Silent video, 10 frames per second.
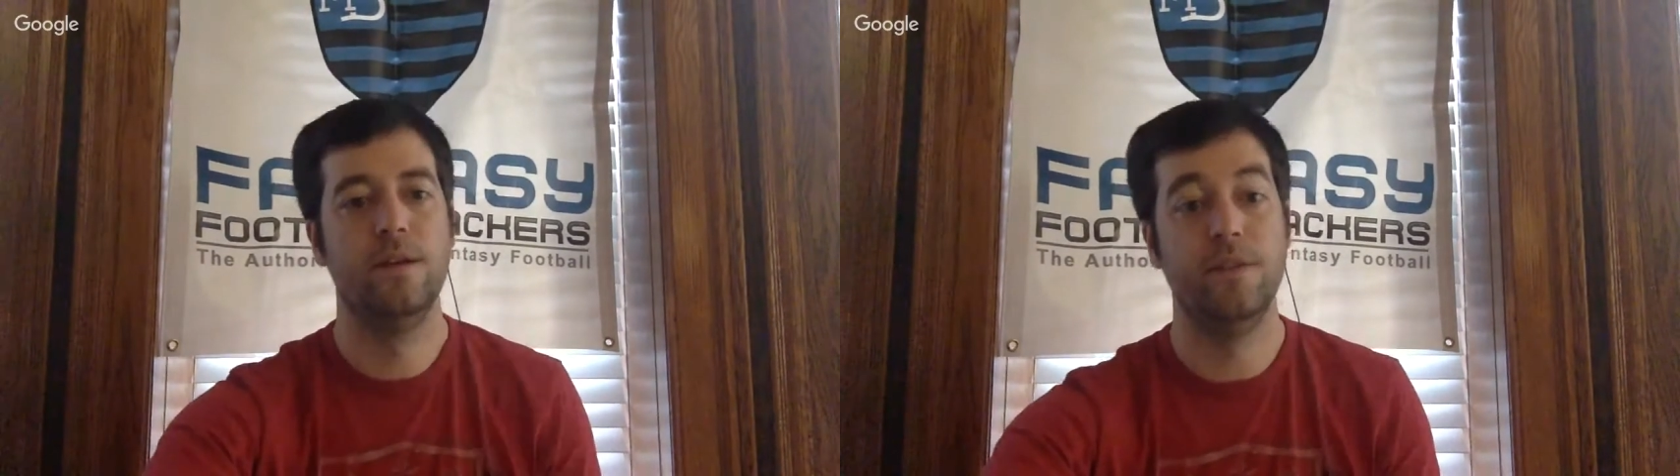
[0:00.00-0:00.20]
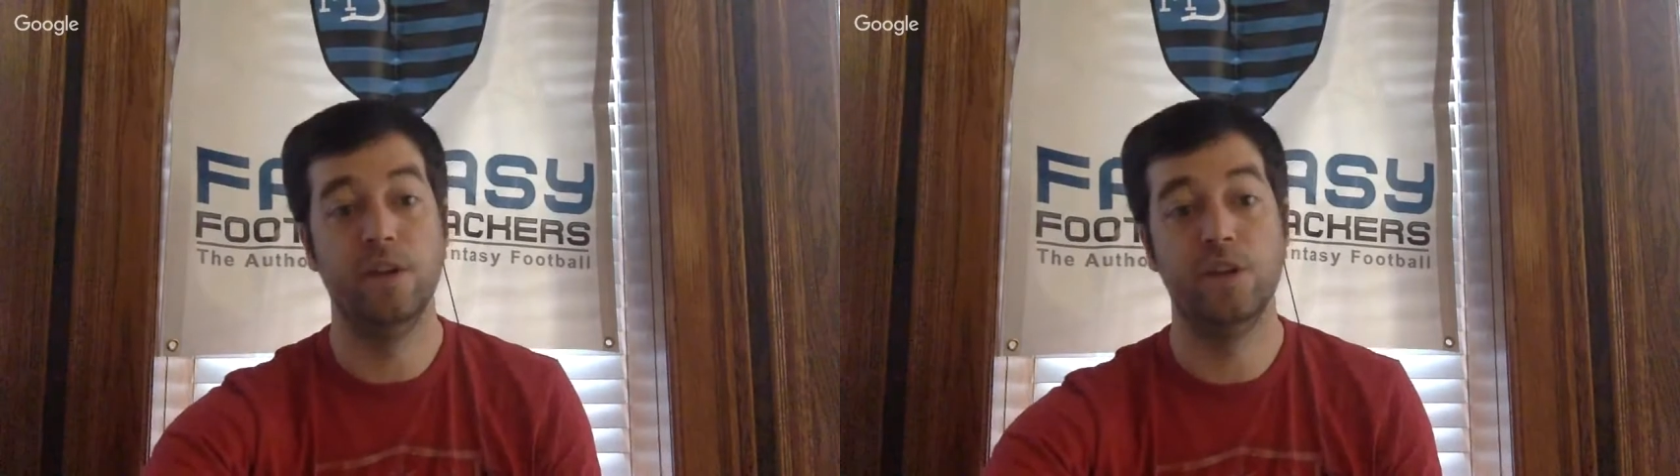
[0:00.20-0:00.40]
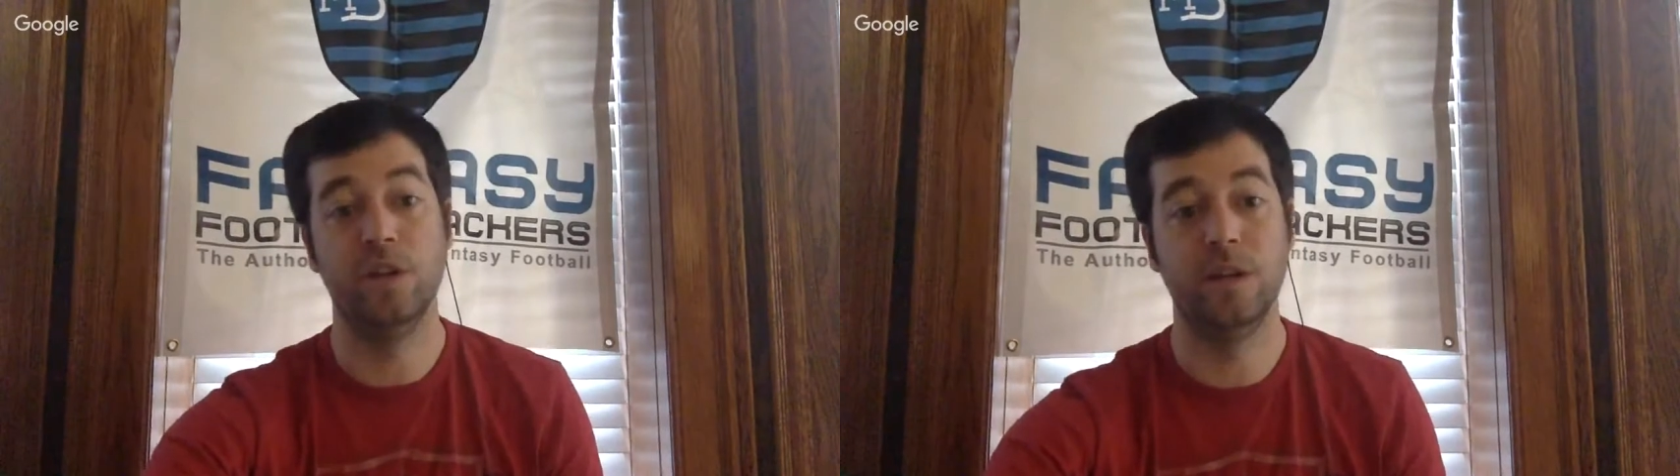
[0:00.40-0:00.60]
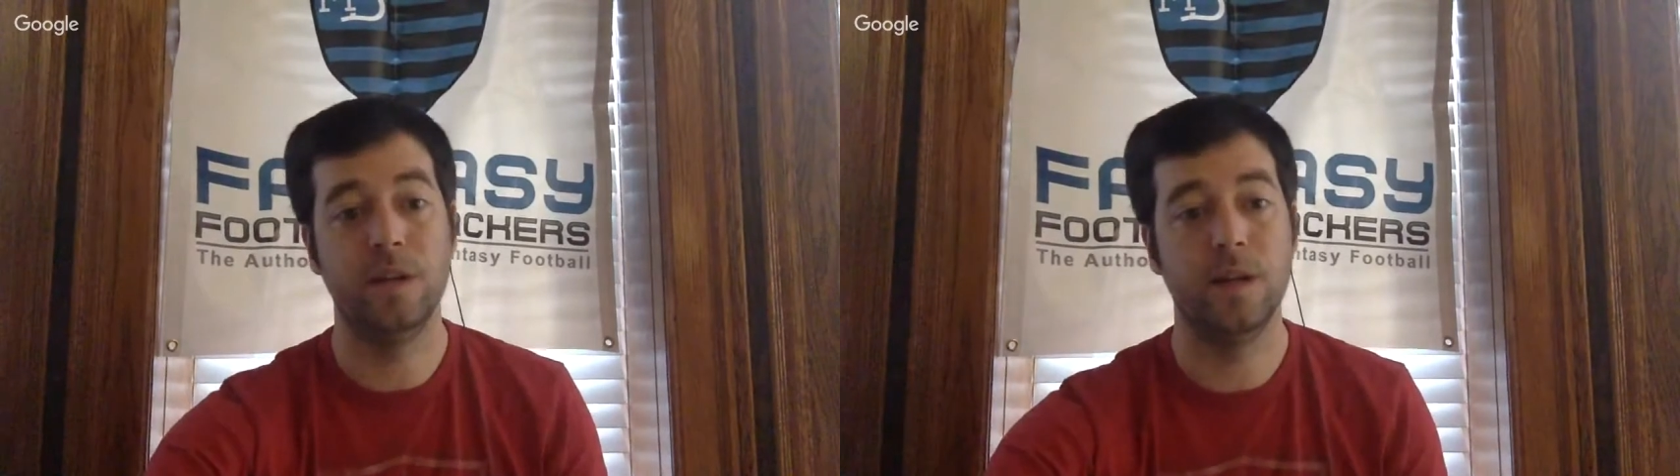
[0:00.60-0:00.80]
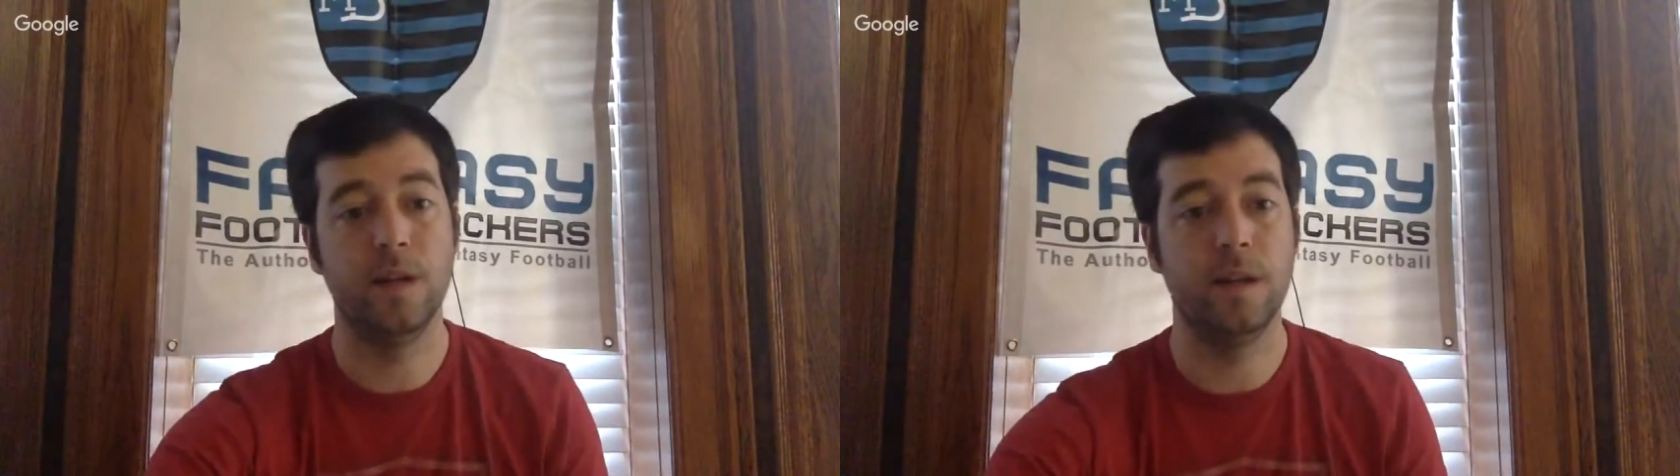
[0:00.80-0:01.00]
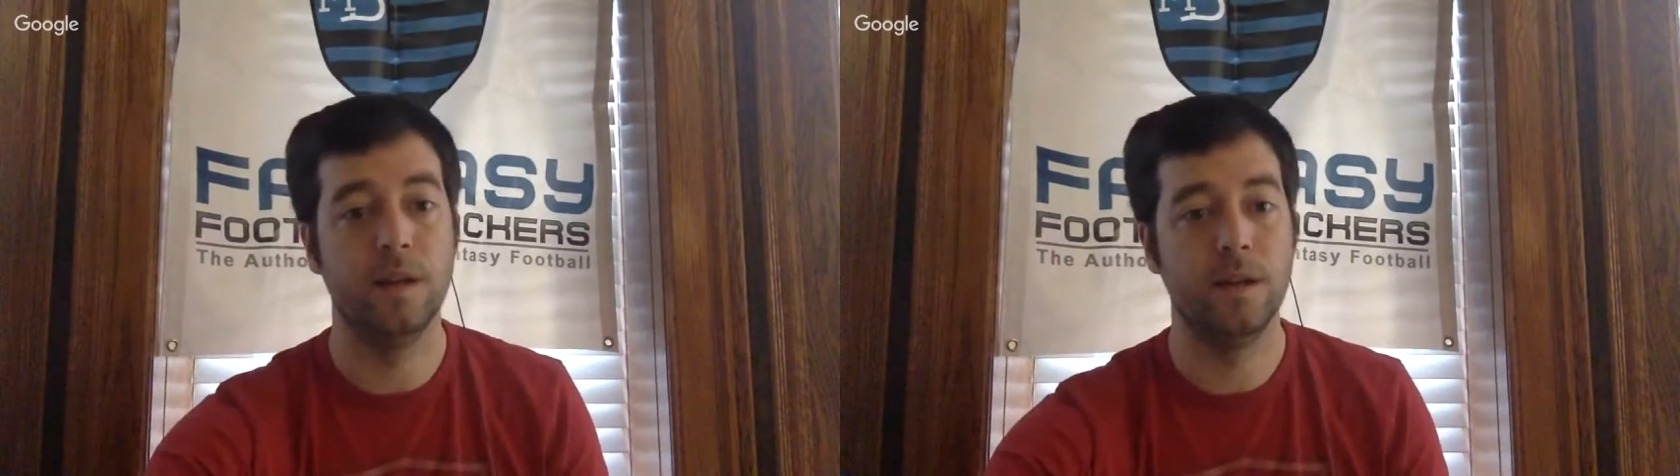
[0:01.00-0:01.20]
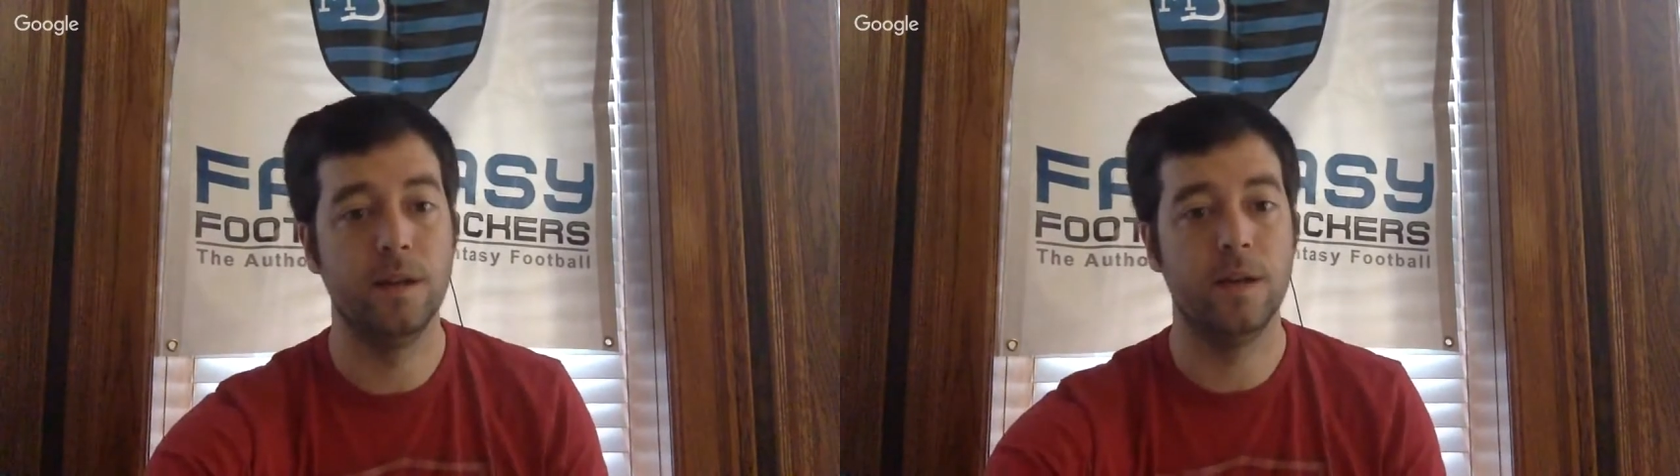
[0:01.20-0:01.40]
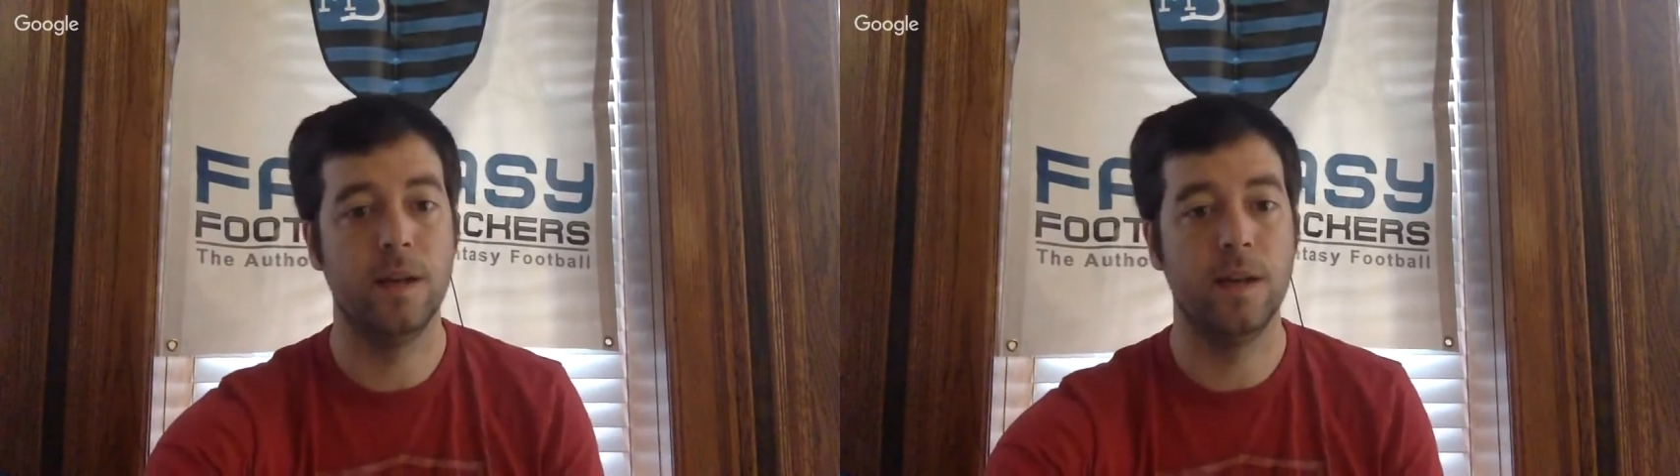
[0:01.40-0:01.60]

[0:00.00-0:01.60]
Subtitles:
finishing, and